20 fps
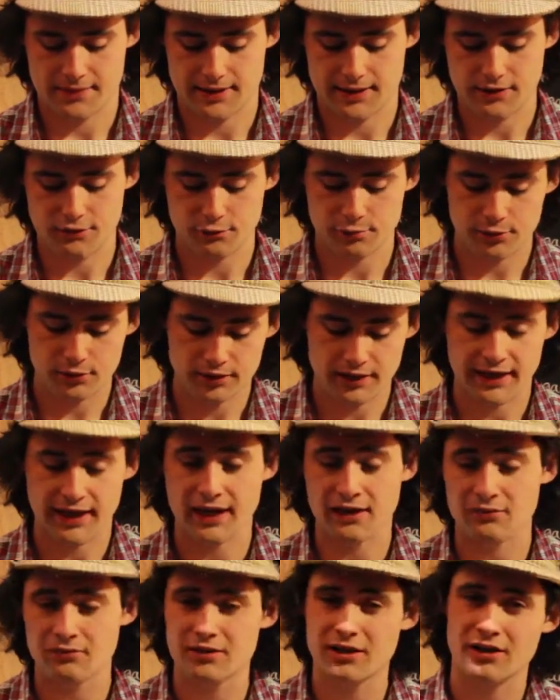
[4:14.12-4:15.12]
Liverpool
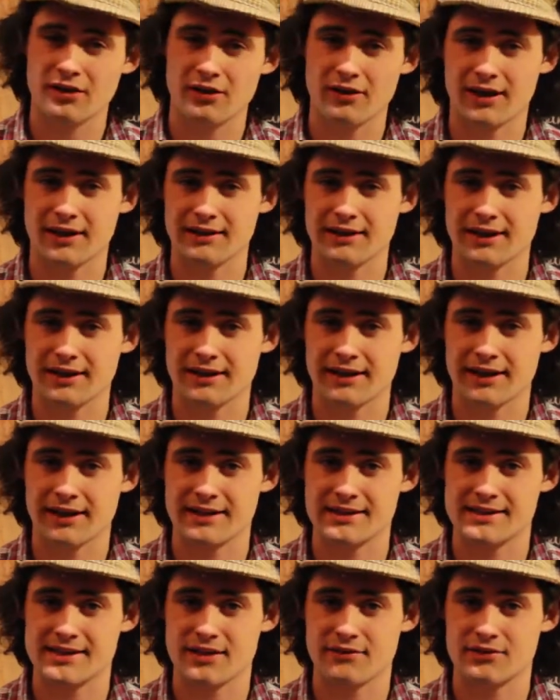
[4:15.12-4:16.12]
again, unlucky
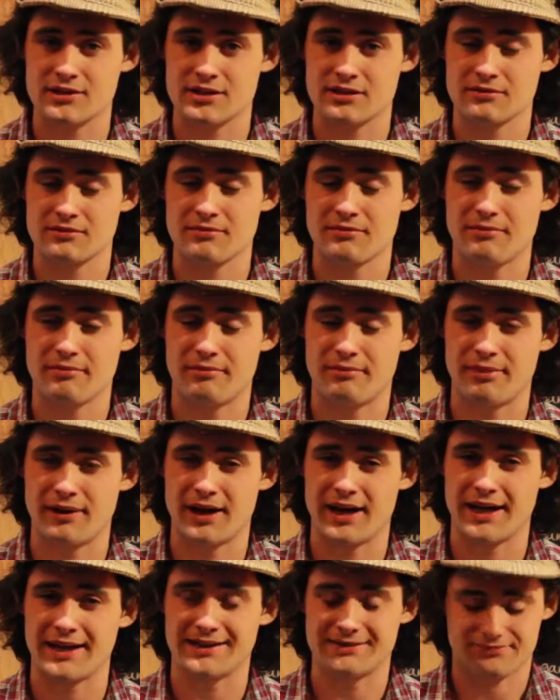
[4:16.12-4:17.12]
against Everton,
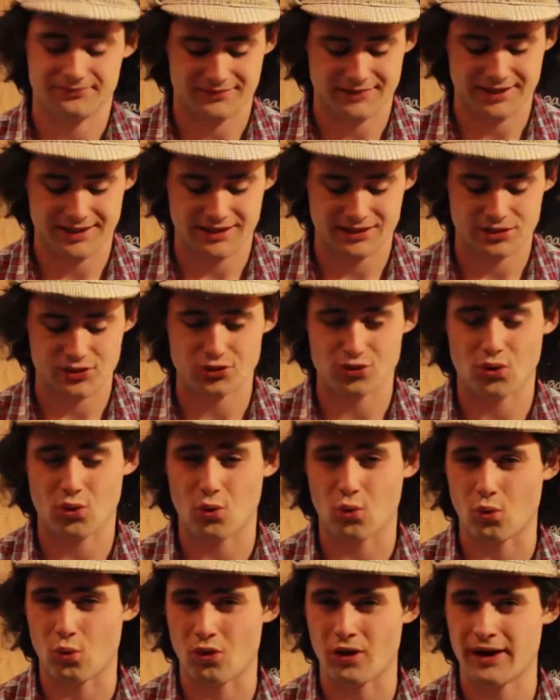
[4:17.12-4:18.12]
but didn't do
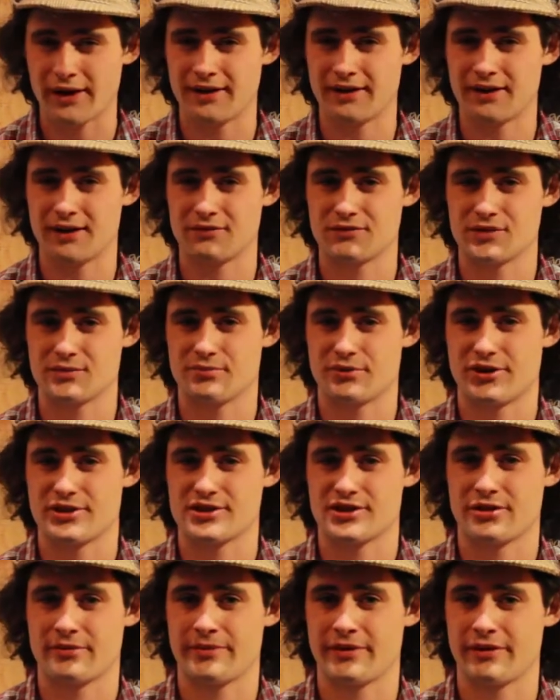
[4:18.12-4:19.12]
quite enough to
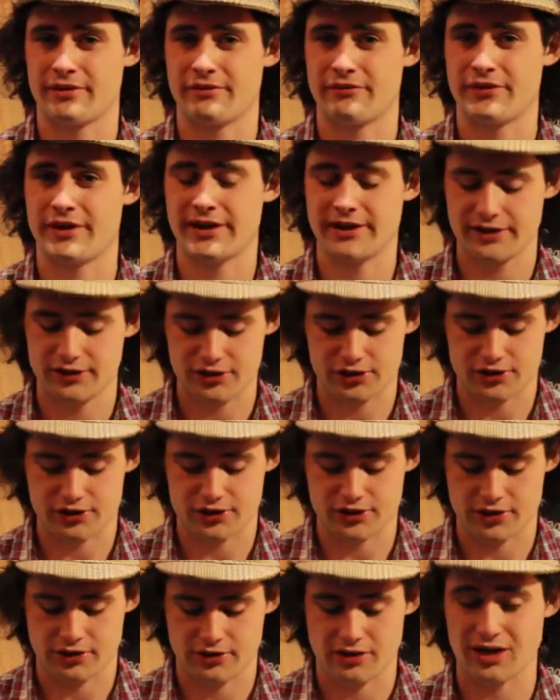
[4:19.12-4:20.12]
press home their advantage.
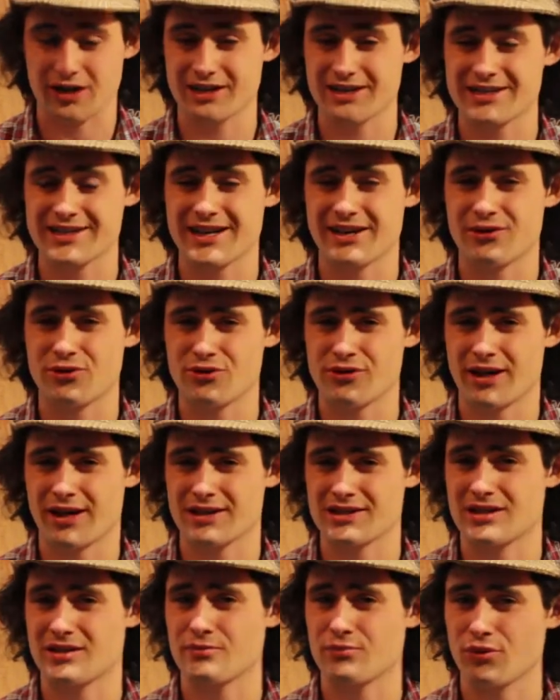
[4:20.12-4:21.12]
So I'm going to say
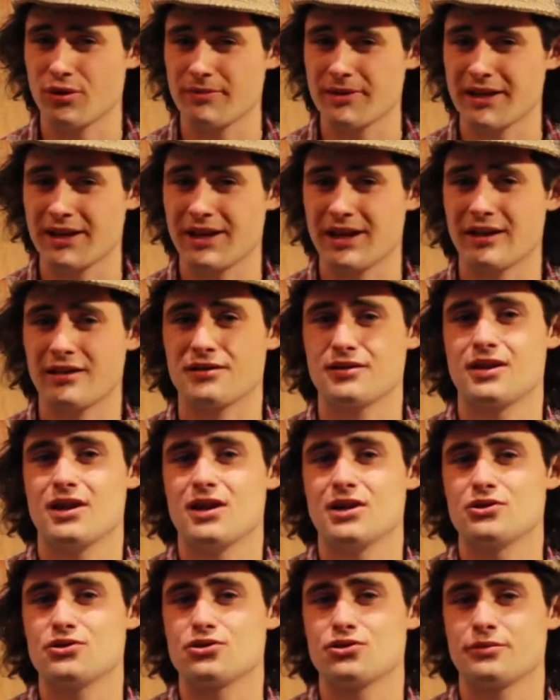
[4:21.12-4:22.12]
Newcastle are probably going to
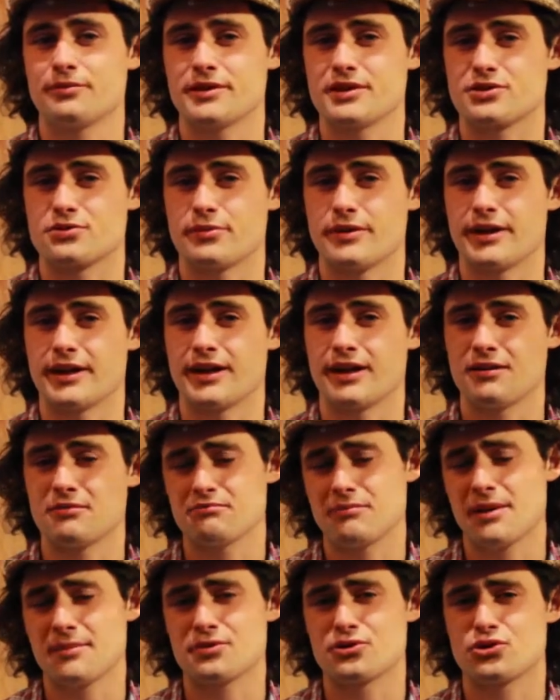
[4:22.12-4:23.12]
do them this weekend,
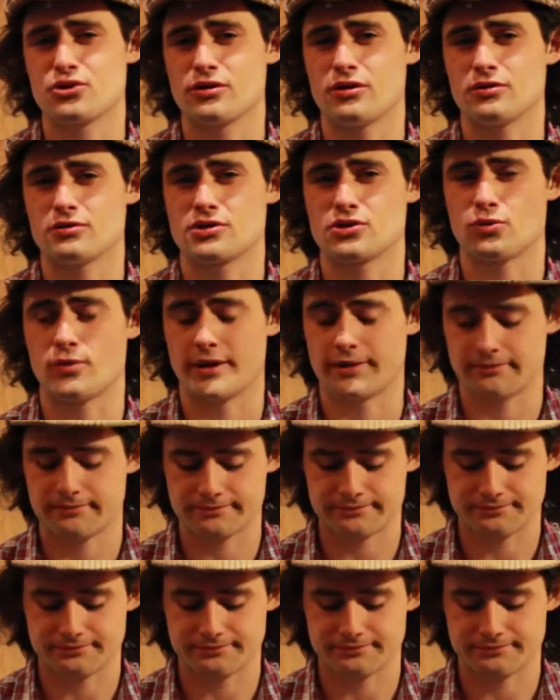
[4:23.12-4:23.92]
maybe 2-1.